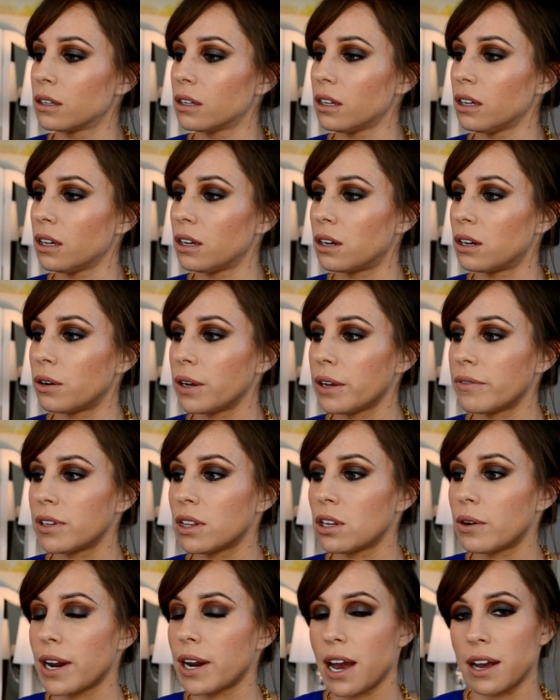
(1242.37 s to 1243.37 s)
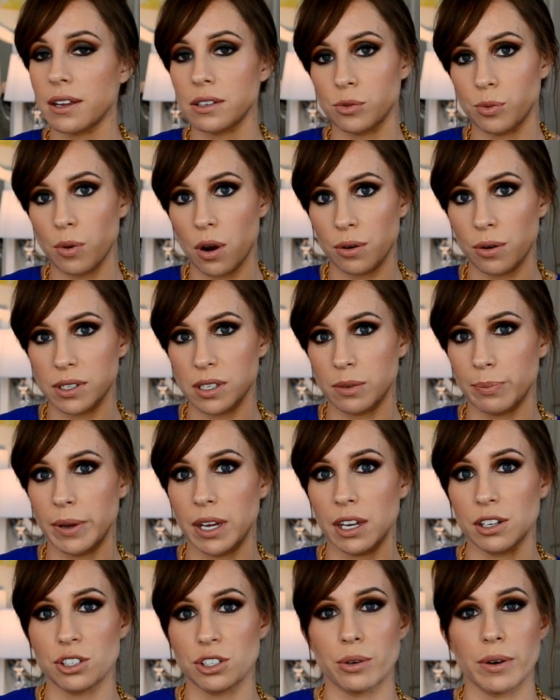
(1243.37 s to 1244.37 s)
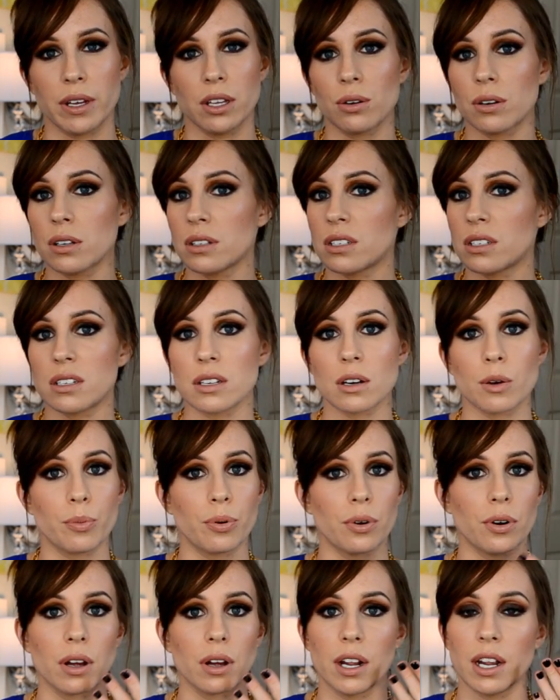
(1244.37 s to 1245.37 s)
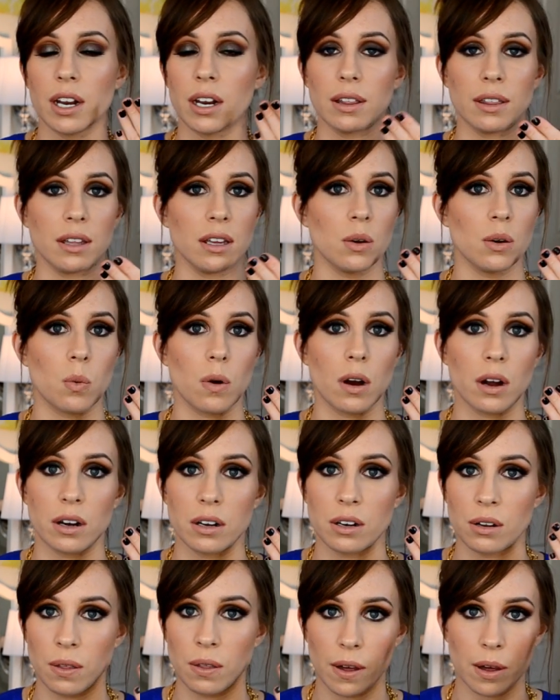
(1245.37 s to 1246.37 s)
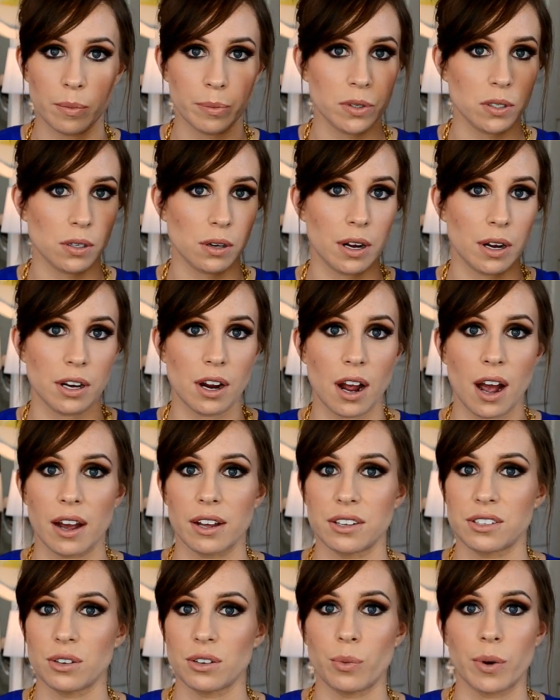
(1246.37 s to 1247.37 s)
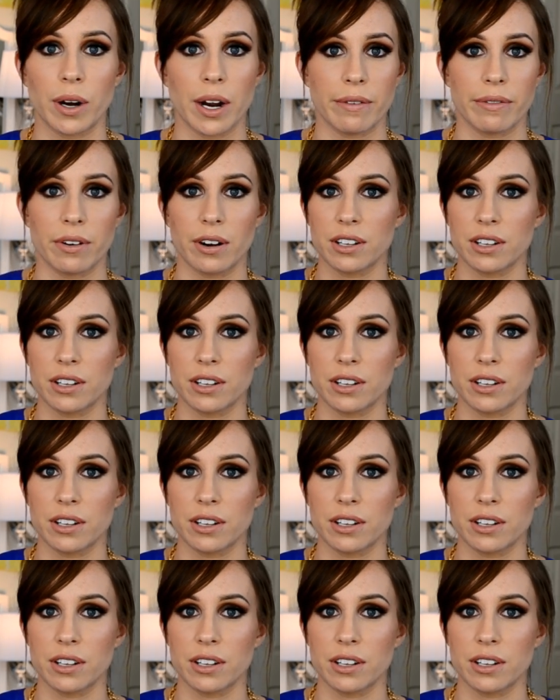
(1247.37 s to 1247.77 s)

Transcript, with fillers: you know, even though it has rose and pink to it, you can still put anything you want on your lips or on your eyes or whatever.